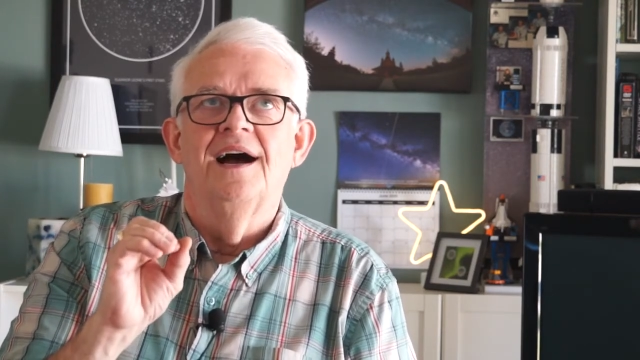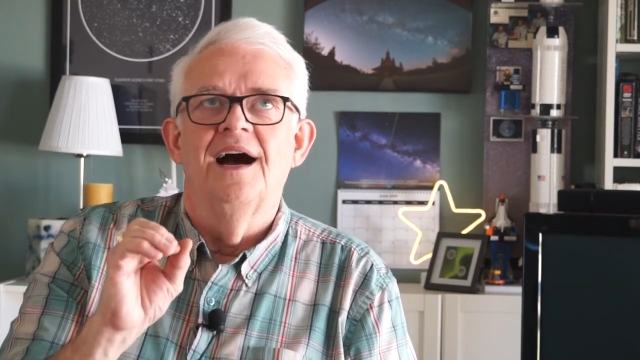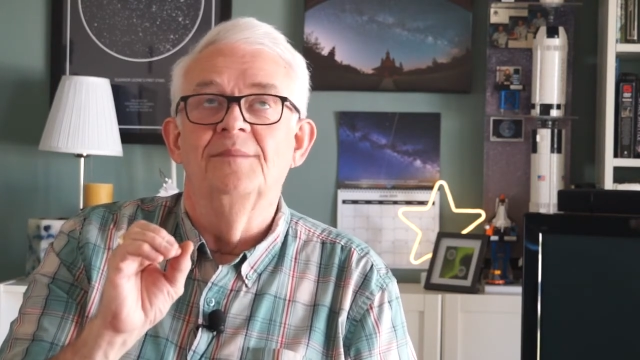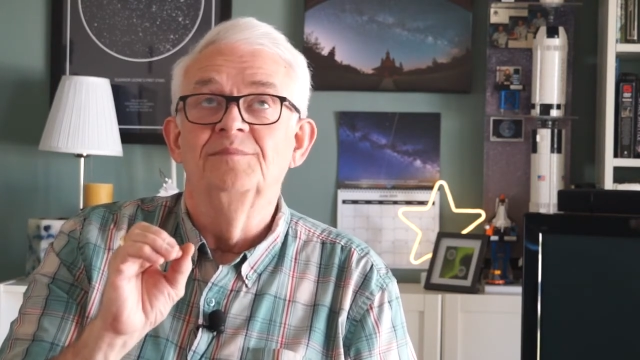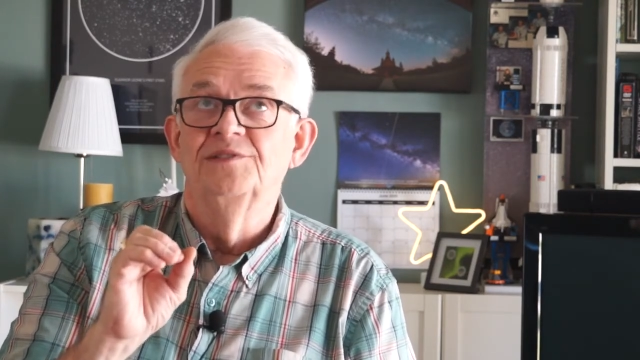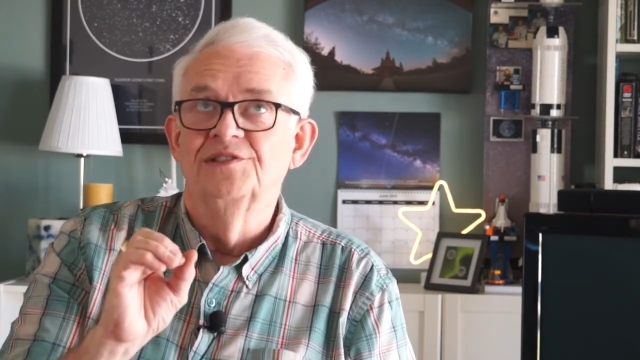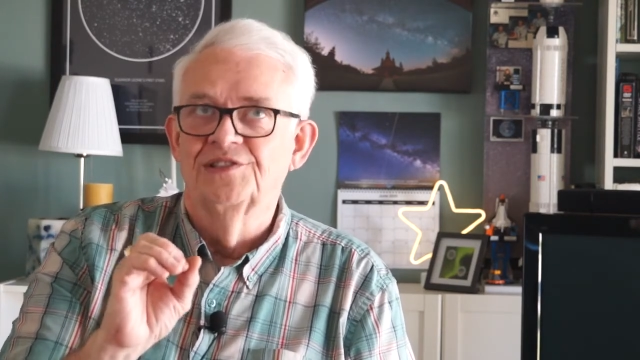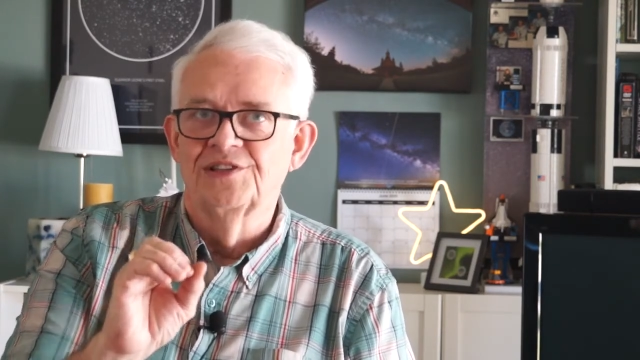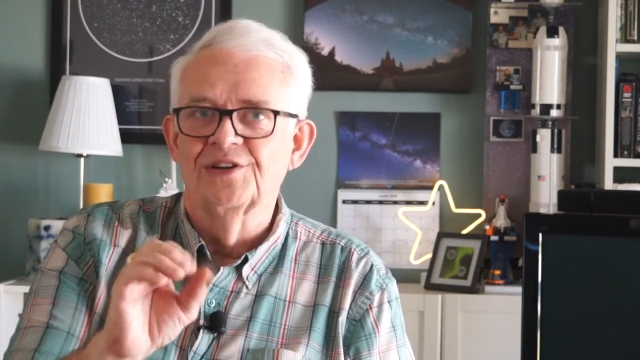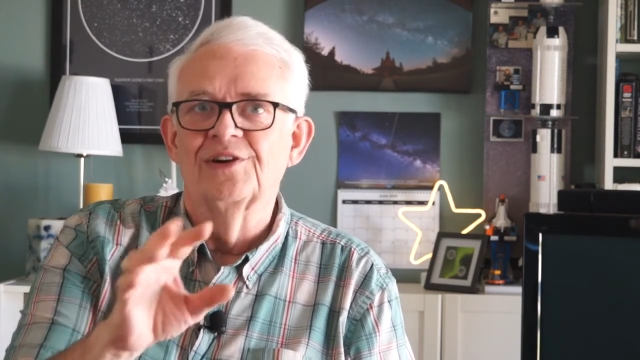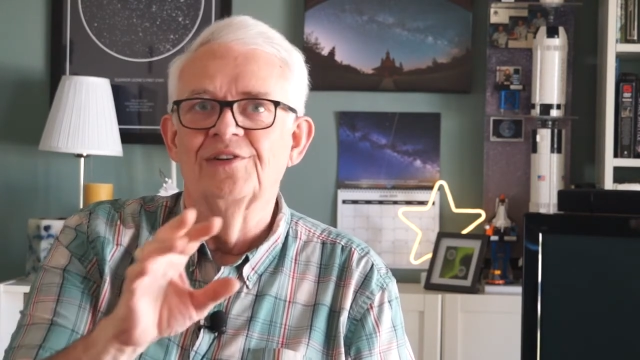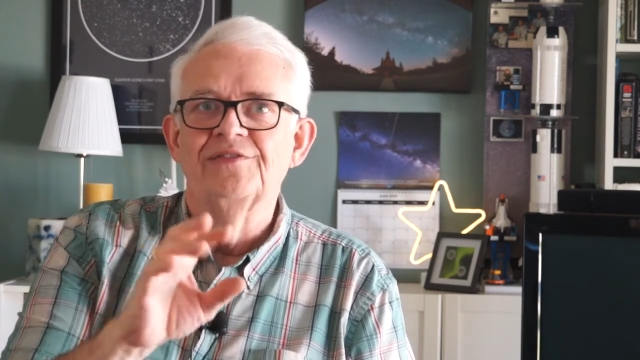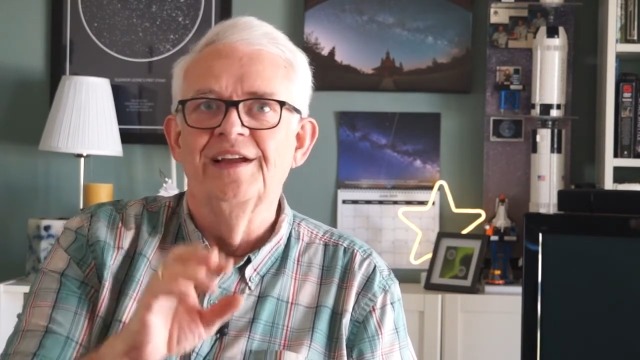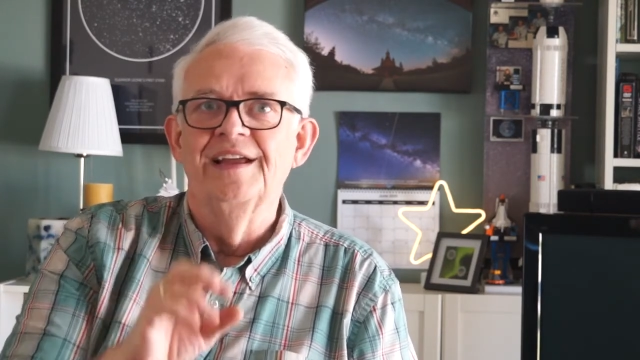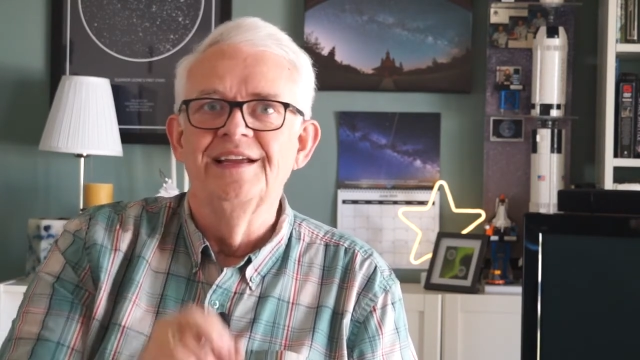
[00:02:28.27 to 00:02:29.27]

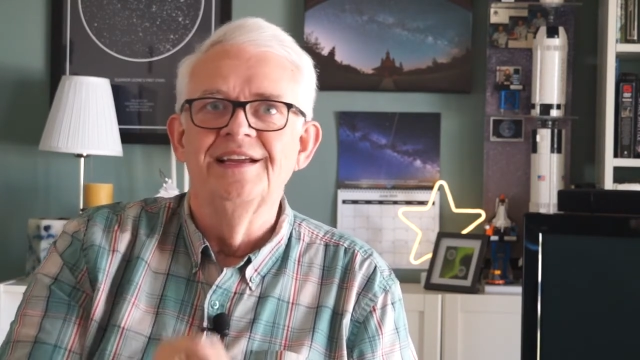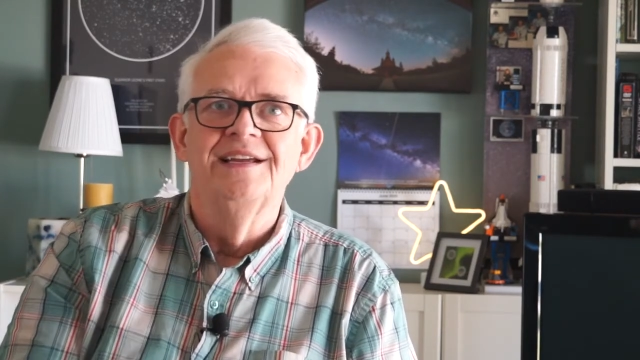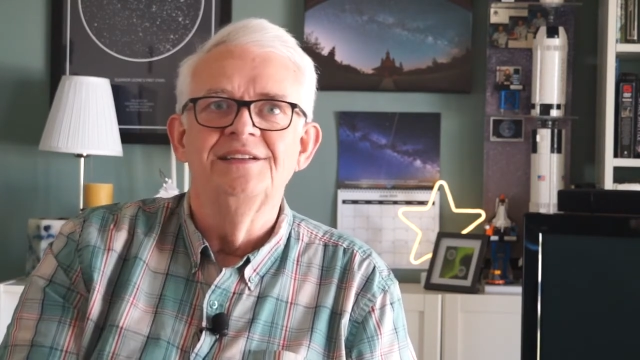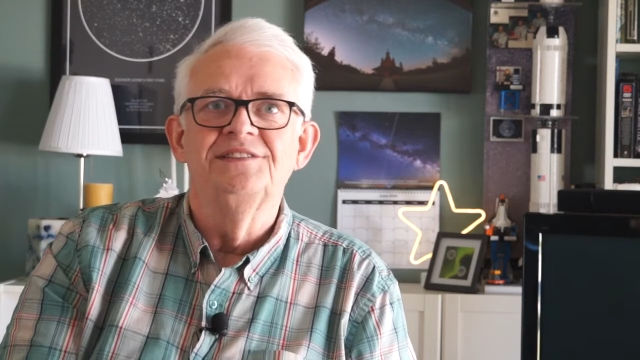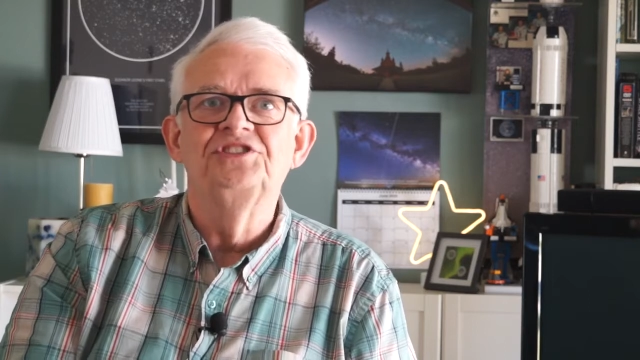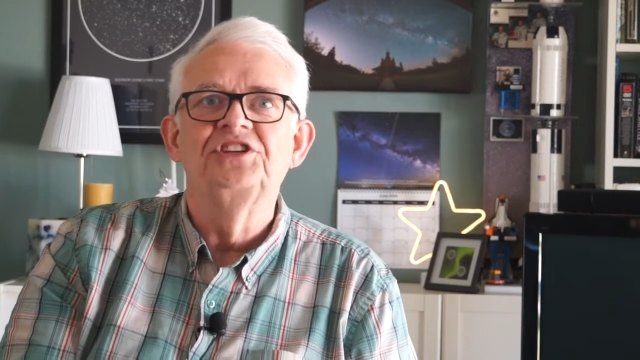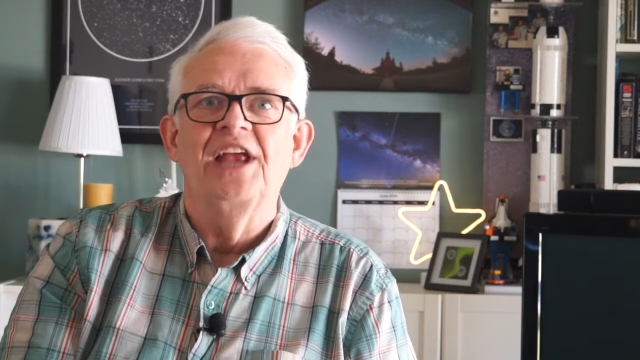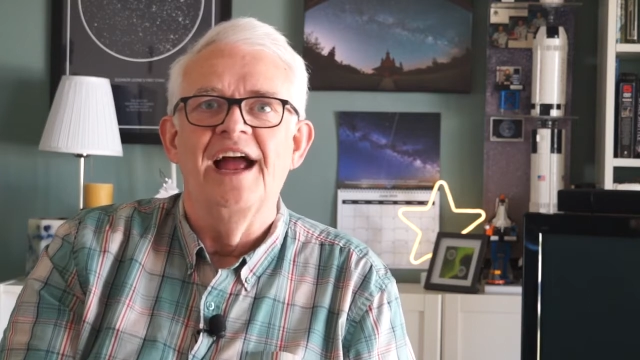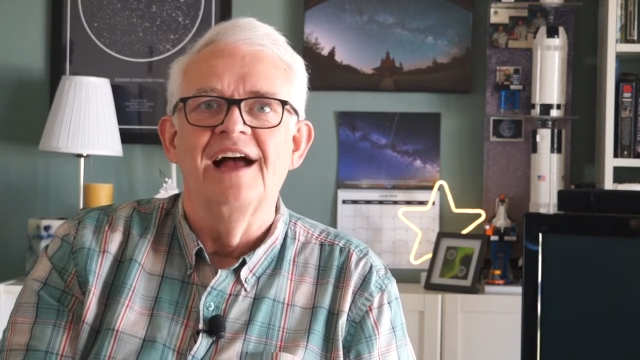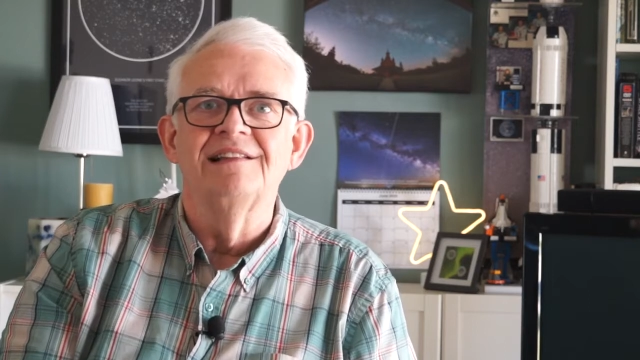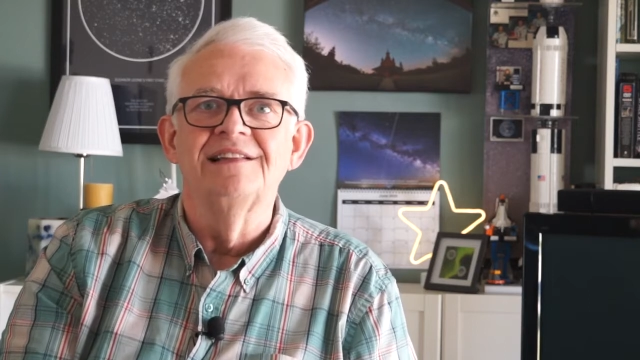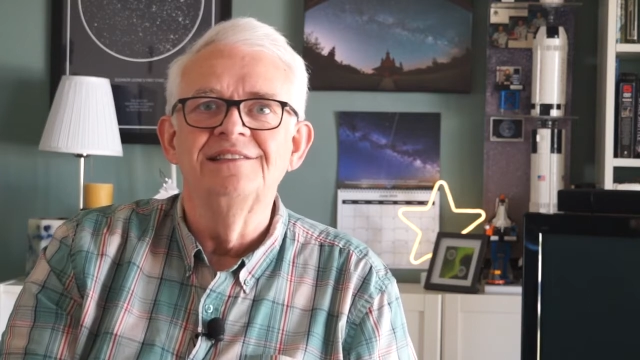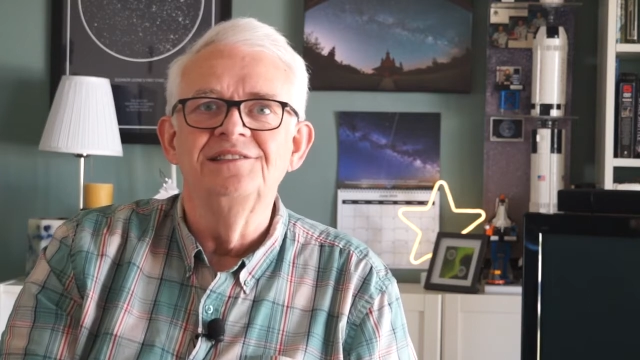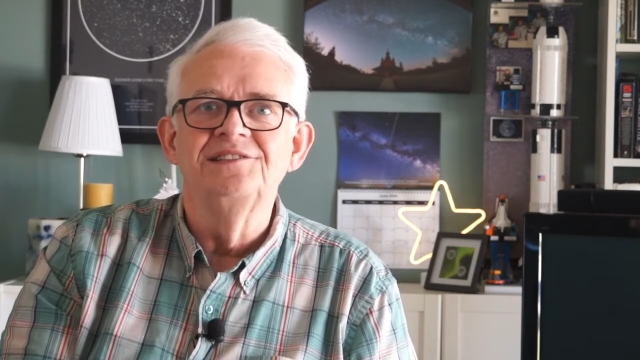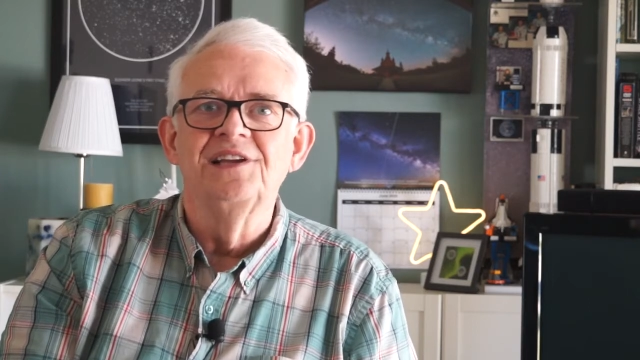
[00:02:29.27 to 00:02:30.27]
observing
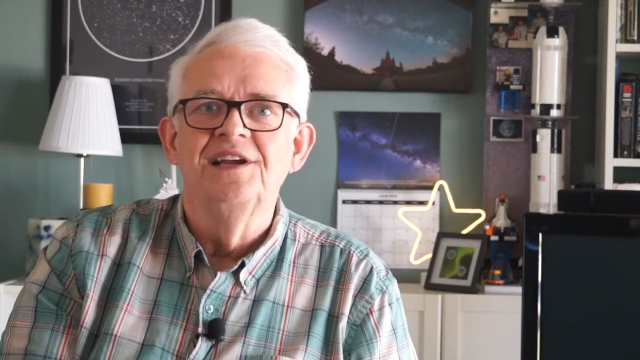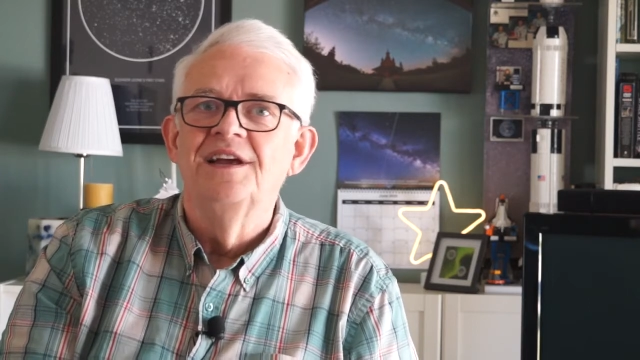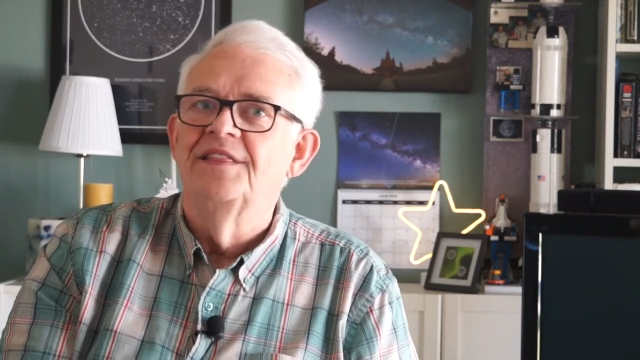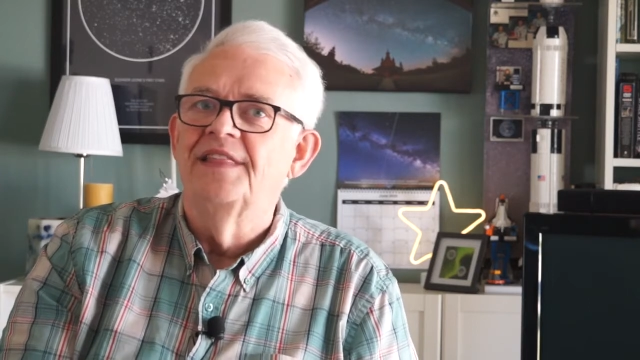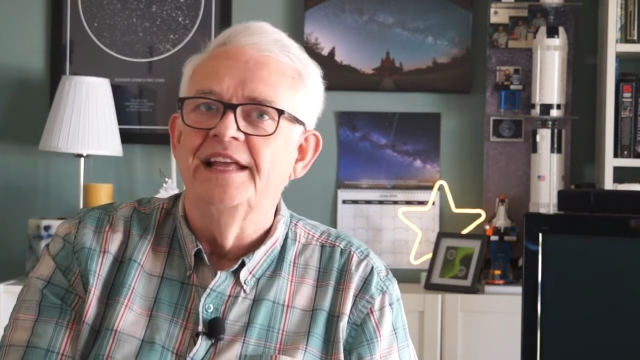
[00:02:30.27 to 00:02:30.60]
challenge.